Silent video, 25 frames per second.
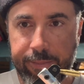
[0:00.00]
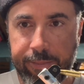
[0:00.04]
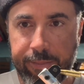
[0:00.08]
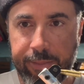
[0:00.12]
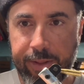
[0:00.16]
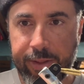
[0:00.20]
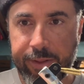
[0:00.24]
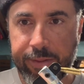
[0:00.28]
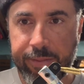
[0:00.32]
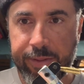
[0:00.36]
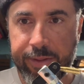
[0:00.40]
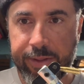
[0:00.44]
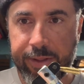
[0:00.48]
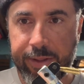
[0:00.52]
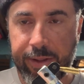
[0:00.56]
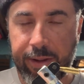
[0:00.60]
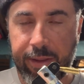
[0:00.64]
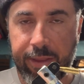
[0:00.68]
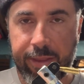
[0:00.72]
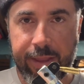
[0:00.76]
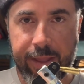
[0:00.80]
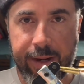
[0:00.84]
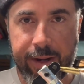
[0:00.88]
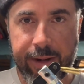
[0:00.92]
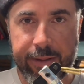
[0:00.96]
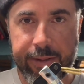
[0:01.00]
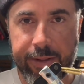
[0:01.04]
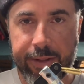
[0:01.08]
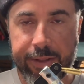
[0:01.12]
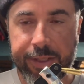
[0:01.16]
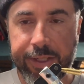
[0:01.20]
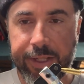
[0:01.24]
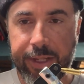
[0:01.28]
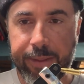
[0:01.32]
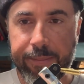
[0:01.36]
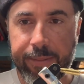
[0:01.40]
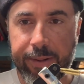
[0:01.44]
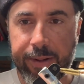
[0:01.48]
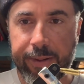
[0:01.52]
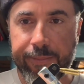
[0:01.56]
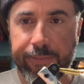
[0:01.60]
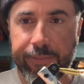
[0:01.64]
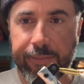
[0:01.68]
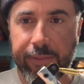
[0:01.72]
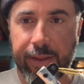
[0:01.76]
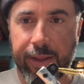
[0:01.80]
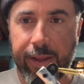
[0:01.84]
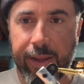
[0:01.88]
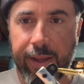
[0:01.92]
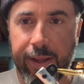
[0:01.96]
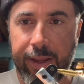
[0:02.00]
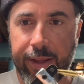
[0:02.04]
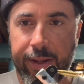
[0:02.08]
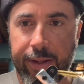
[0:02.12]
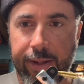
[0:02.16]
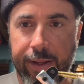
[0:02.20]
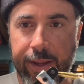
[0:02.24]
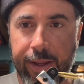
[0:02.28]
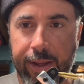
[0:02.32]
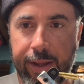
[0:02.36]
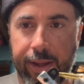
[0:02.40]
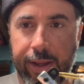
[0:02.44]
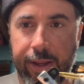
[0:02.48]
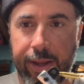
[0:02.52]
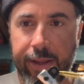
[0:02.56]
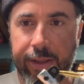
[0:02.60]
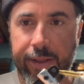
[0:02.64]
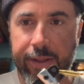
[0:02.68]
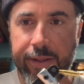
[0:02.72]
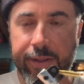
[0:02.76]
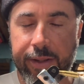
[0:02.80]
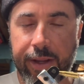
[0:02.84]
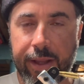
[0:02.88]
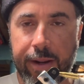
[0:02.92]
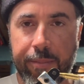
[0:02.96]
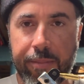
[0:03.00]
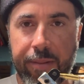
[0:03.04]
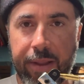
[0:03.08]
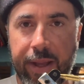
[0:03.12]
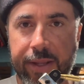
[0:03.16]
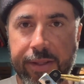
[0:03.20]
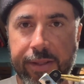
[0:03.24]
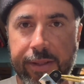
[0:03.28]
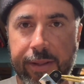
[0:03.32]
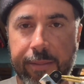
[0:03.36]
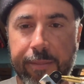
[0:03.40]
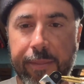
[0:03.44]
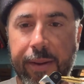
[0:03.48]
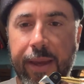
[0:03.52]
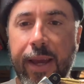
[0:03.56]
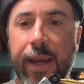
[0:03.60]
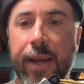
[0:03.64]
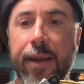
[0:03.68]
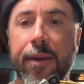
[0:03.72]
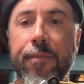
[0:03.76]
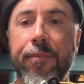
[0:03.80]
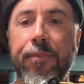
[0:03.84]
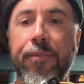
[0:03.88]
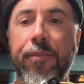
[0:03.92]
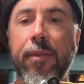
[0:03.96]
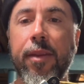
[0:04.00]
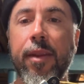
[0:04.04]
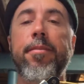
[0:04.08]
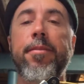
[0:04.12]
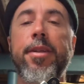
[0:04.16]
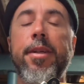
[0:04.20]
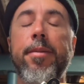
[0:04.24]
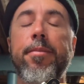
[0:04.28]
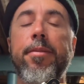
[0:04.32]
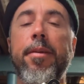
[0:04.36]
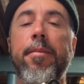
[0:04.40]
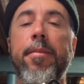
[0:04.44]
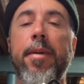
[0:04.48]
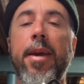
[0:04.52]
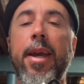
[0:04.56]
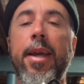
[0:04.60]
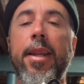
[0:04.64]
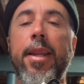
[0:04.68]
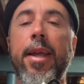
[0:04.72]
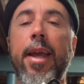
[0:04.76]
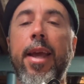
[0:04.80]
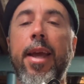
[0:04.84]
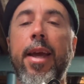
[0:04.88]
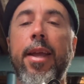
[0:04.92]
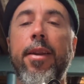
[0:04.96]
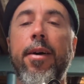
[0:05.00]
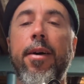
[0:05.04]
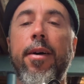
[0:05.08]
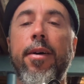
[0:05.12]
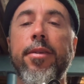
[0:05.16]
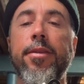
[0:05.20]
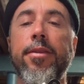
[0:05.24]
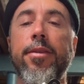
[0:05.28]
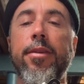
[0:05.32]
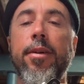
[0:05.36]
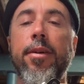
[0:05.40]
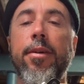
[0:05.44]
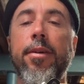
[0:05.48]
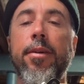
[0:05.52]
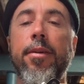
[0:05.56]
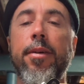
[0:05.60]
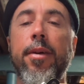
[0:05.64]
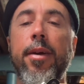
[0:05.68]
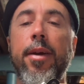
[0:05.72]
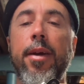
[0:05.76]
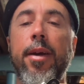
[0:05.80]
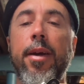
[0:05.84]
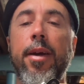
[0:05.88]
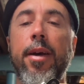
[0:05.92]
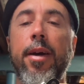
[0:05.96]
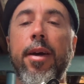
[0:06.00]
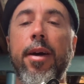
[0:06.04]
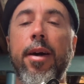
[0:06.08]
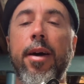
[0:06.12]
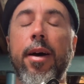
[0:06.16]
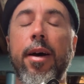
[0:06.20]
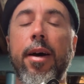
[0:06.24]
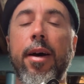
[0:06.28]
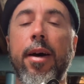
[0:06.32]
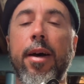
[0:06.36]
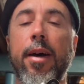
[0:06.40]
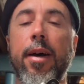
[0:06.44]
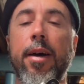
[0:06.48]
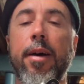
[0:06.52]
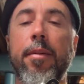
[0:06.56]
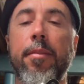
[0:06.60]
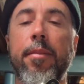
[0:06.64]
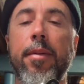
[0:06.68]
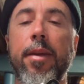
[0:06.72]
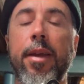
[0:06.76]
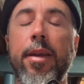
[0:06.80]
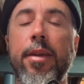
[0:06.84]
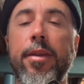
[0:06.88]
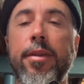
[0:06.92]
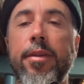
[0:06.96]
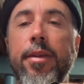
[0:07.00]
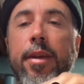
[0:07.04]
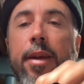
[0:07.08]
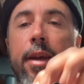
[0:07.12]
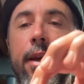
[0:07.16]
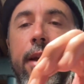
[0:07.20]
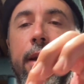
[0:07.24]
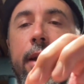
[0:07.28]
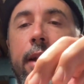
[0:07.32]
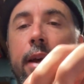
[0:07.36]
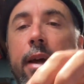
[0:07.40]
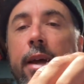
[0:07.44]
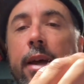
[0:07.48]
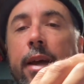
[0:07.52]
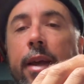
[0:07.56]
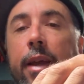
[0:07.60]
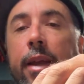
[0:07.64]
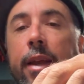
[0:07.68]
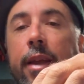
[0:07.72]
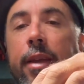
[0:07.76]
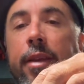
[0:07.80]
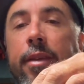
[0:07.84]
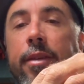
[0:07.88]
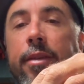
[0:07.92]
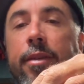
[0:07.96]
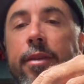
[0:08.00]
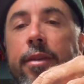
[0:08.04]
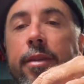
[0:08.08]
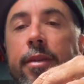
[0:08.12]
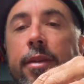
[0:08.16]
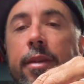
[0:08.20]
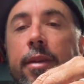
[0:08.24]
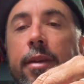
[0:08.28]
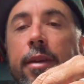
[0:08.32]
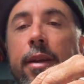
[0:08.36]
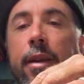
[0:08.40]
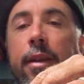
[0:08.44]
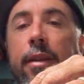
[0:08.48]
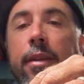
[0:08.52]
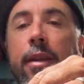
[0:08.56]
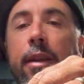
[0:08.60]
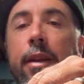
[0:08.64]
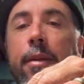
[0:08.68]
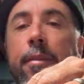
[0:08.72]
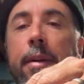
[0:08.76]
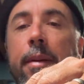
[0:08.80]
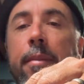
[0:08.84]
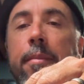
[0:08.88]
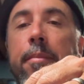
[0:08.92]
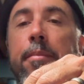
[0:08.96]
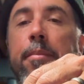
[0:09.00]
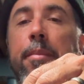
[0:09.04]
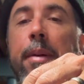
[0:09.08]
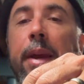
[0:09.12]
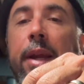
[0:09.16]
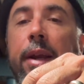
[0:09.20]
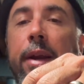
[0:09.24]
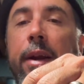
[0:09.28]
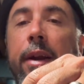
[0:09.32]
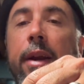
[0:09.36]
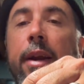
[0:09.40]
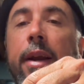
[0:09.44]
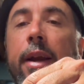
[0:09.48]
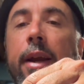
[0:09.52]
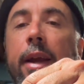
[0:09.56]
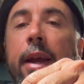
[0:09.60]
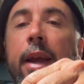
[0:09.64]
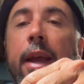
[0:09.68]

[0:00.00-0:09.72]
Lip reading: This one's a little thinner, a little cheaper, and it's got a plastic back, cheaply made, and also is a little bit bigger.